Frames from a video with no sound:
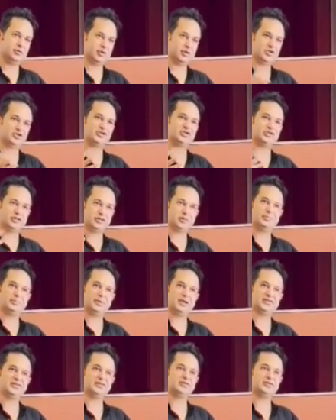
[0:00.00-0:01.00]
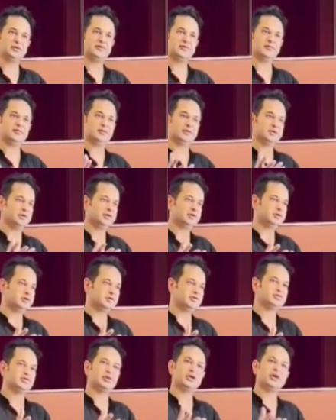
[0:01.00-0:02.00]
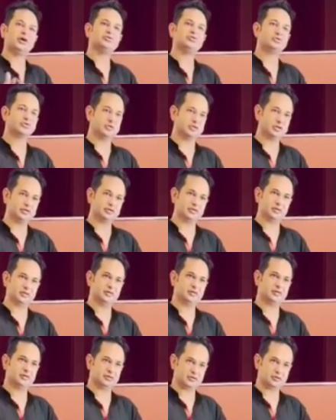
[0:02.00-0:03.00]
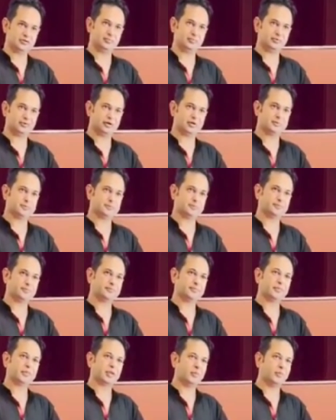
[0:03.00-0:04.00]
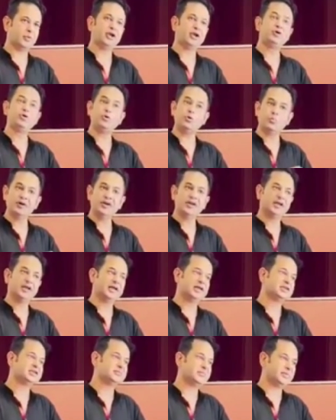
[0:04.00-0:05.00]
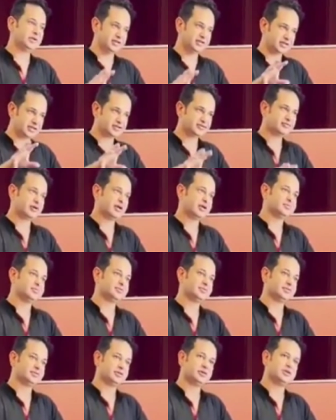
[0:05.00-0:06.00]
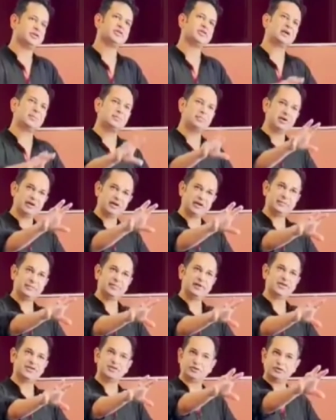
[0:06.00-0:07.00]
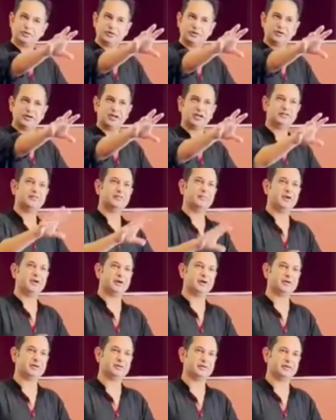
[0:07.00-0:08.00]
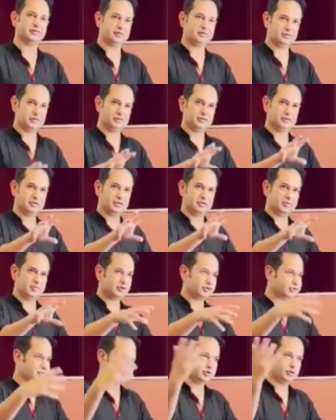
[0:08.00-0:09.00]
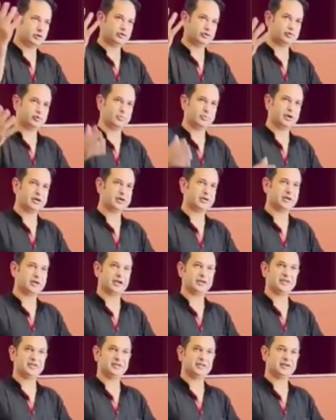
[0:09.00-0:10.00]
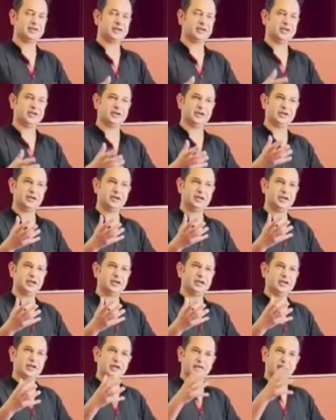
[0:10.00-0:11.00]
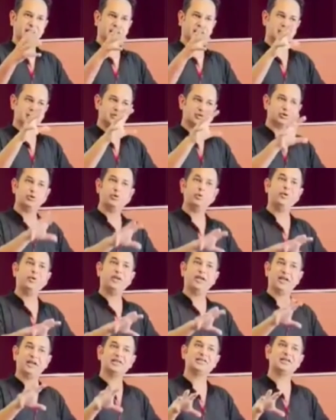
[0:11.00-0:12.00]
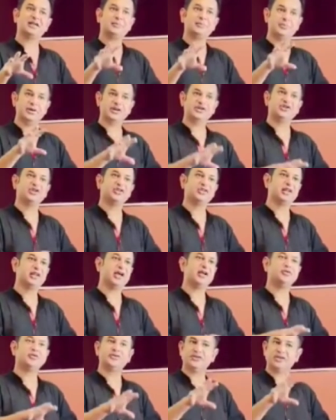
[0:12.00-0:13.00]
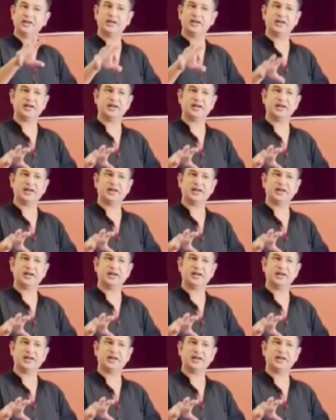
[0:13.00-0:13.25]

which is the basis of the district council in Tripura, where nobody else but these tribes is completely based on the Native American, because he'd gone to America in 1939. So nobody else can purchase land or sell